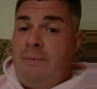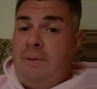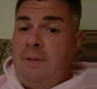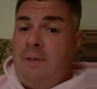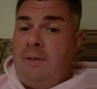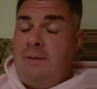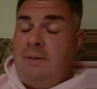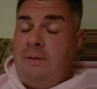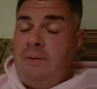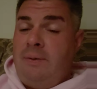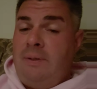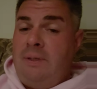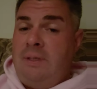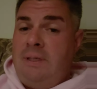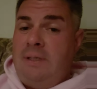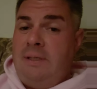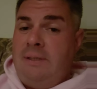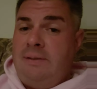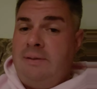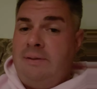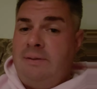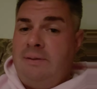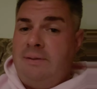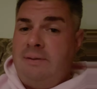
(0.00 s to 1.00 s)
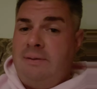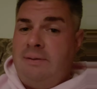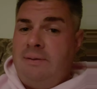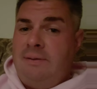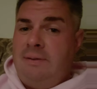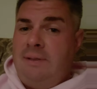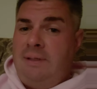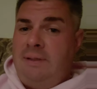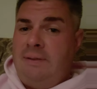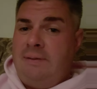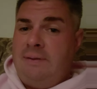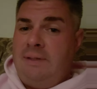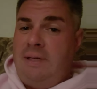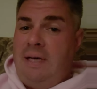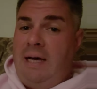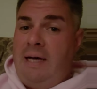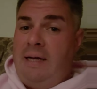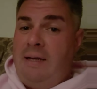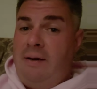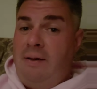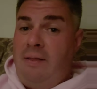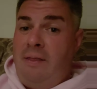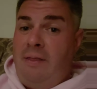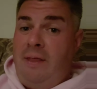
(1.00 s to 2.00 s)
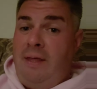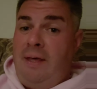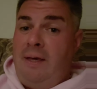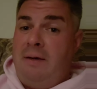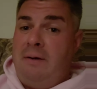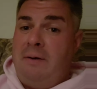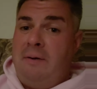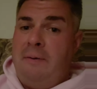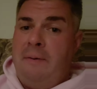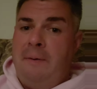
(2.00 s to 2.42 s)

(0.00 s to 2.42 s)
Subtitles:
and doing his God thing